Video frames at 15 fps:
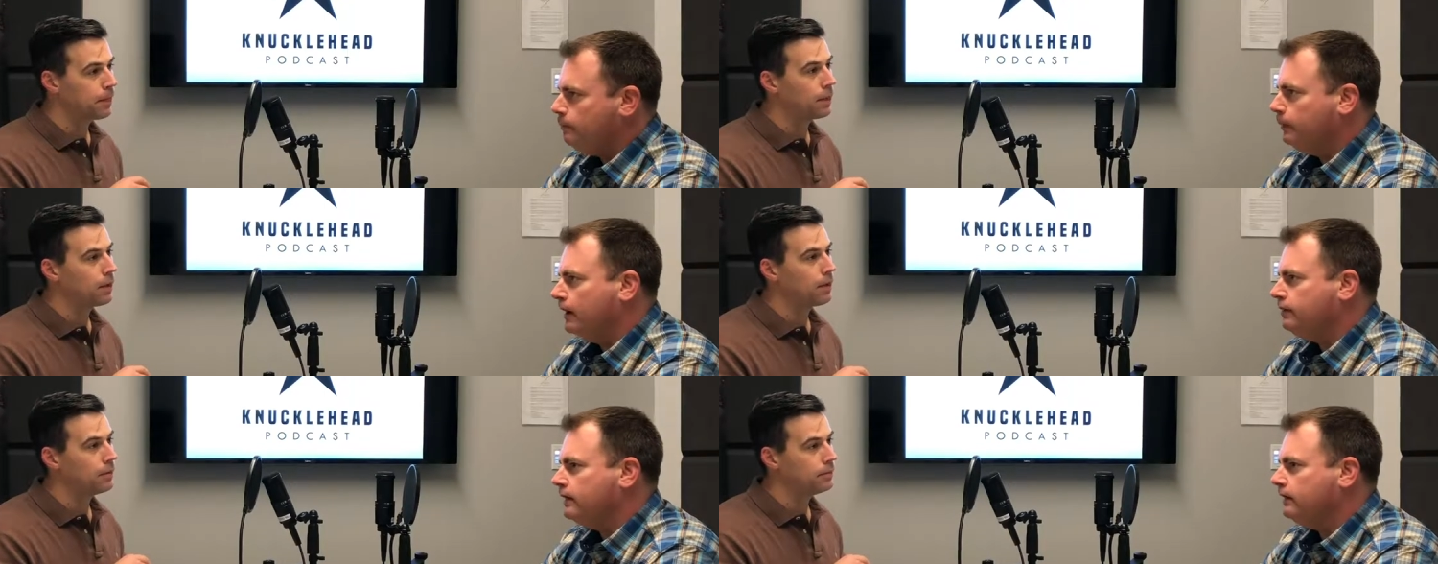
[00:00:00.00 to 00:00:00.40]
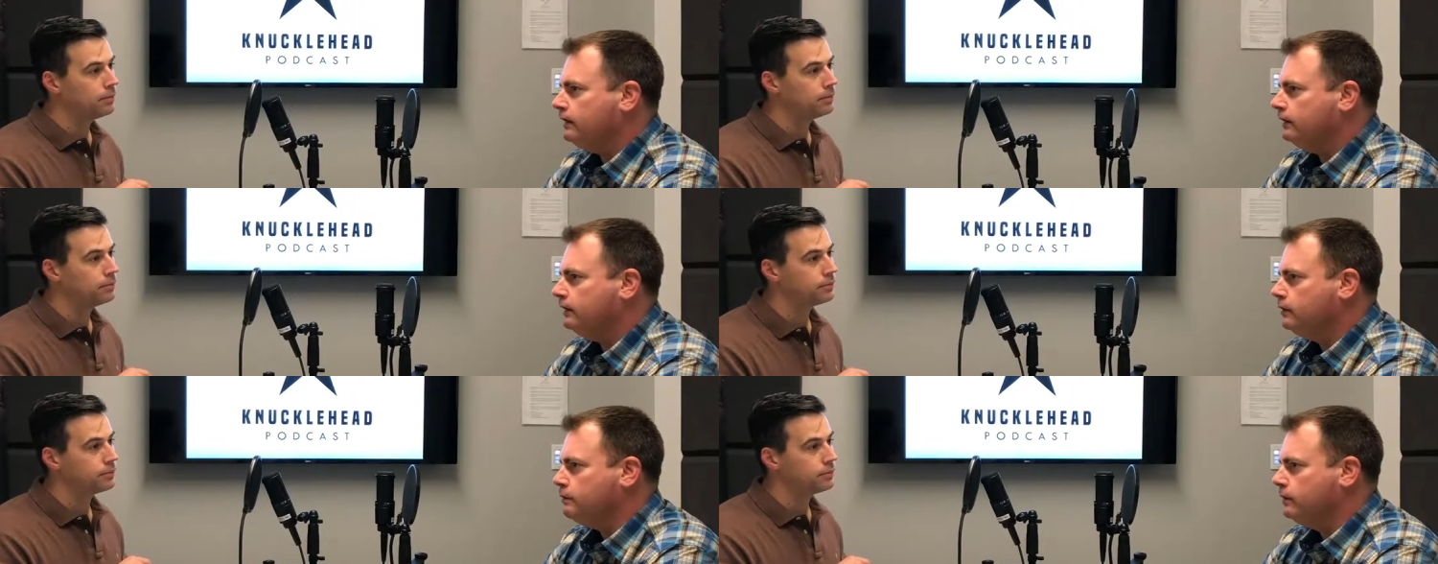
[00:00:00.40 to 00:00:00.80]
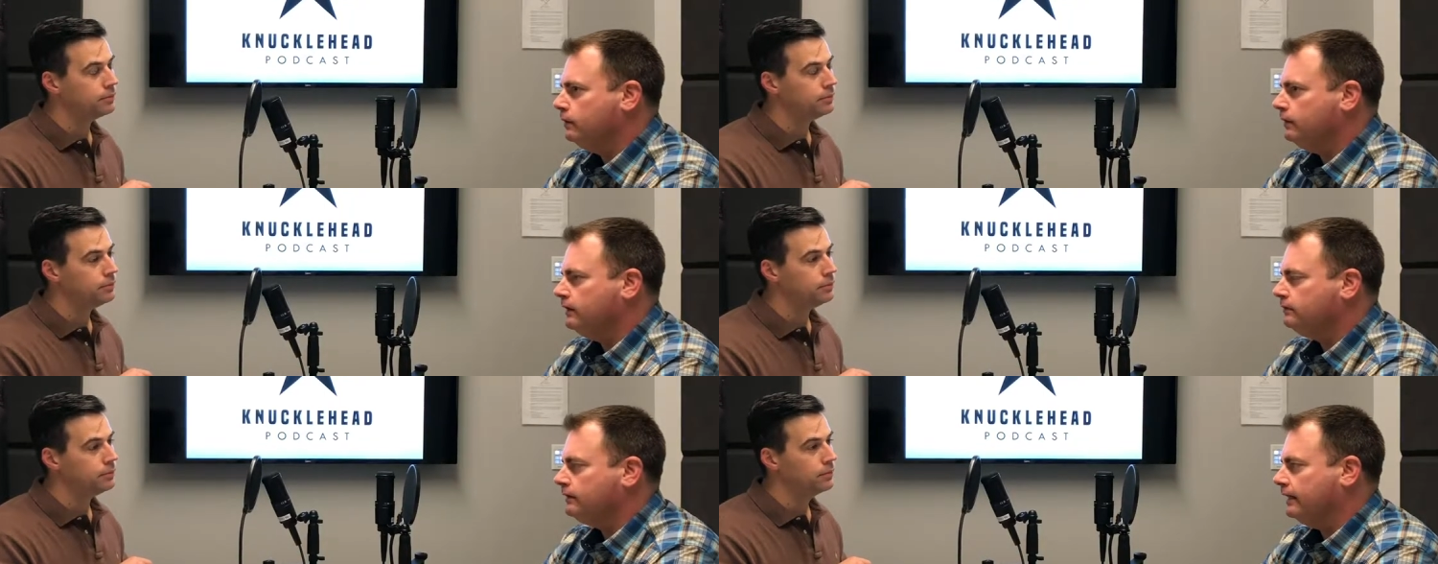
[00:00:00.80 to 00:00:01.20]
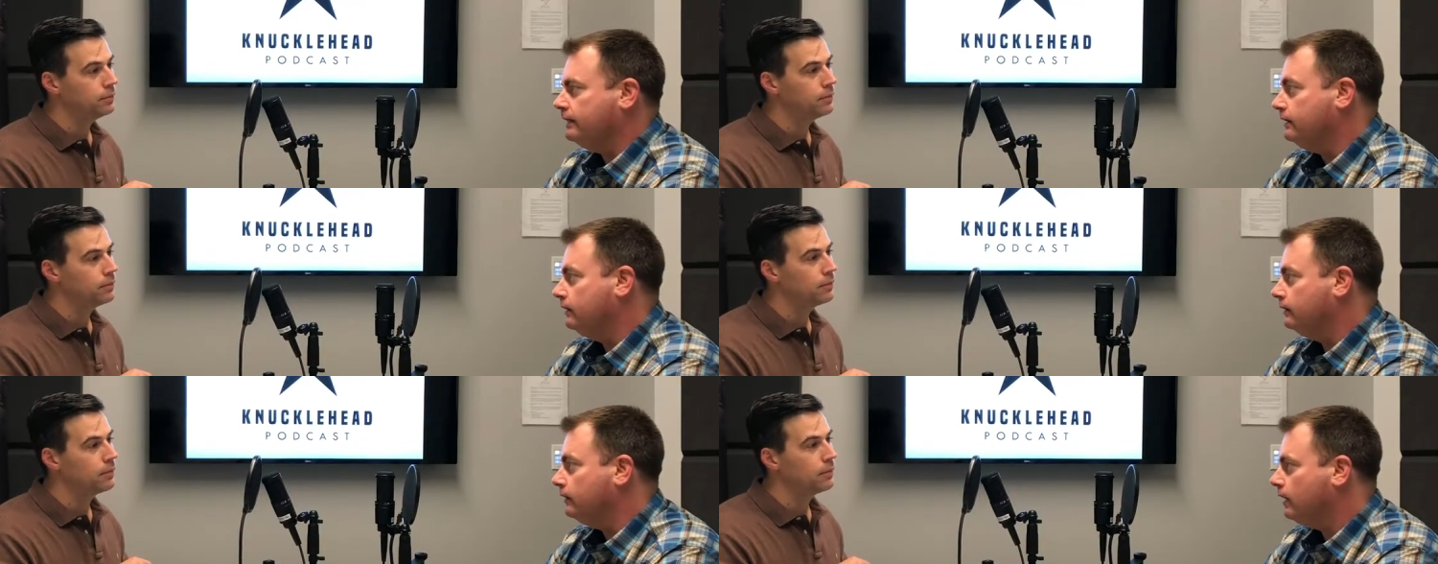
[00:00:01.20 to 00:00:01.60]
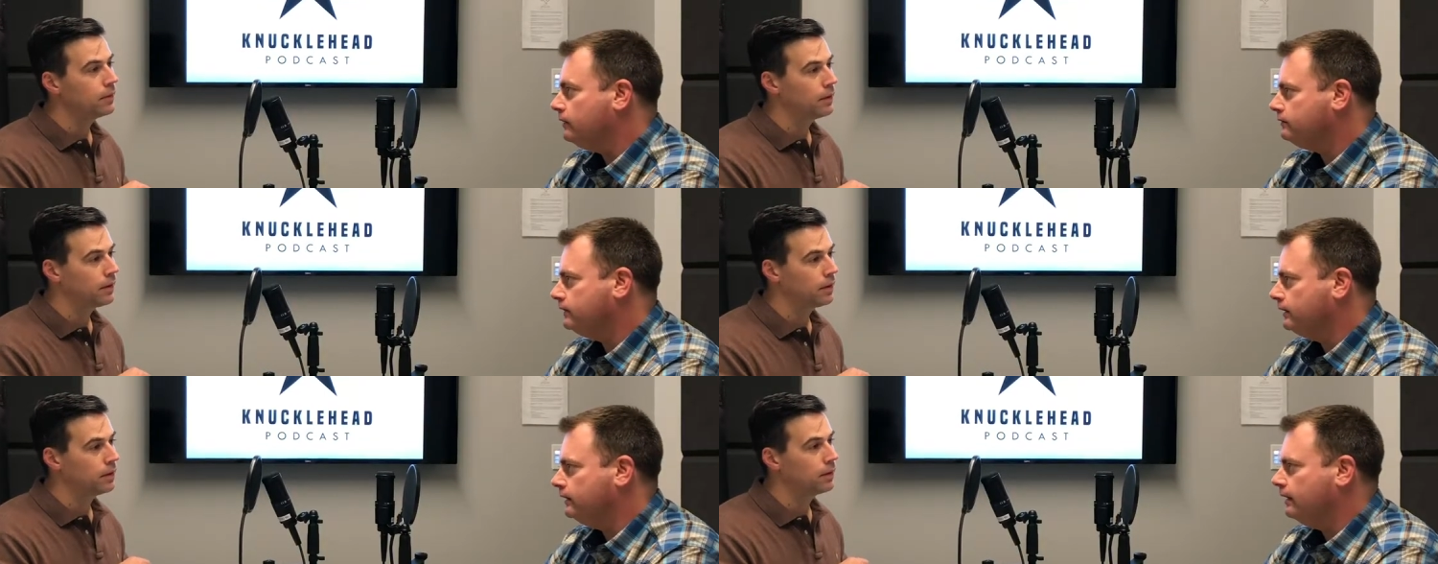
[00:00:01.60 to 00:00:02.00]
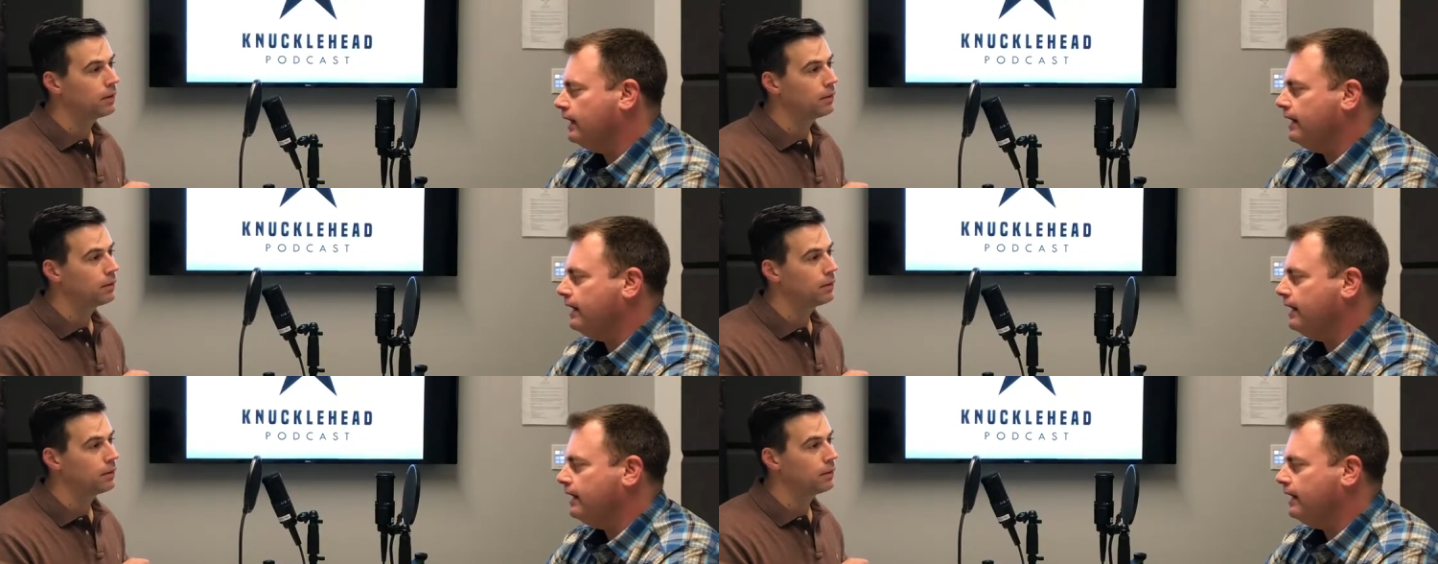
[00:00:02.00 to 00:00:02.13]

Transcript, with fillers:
Speaker 1: But I think in communities like here in Austin,